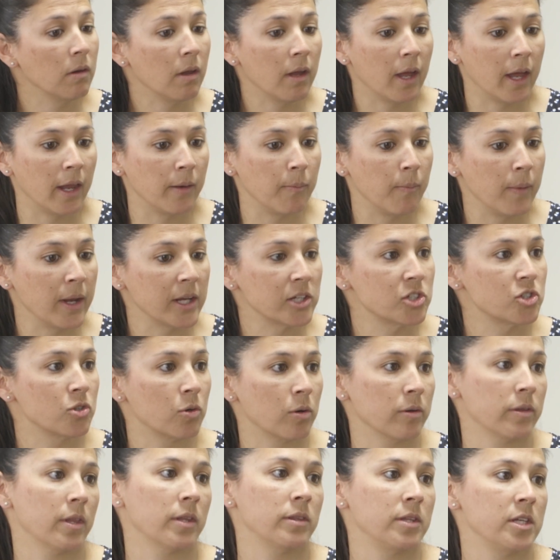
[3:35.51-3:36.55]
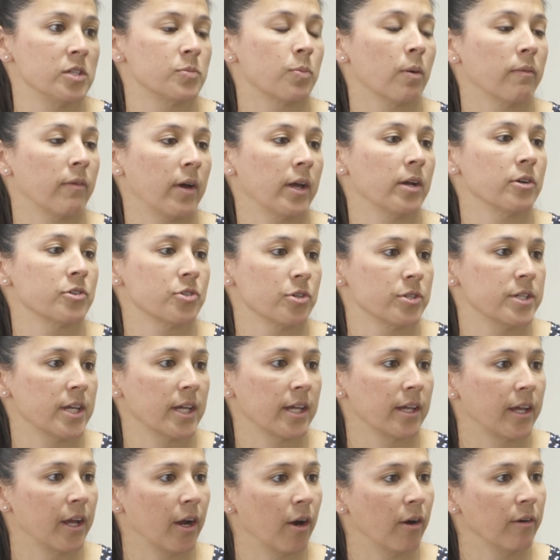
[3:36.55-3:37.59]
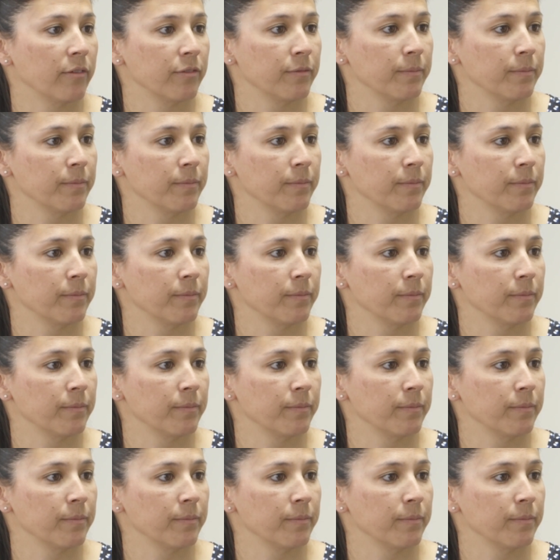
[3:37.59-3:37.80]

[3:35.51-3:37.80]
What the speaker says: and make sure that these providers are taken care of.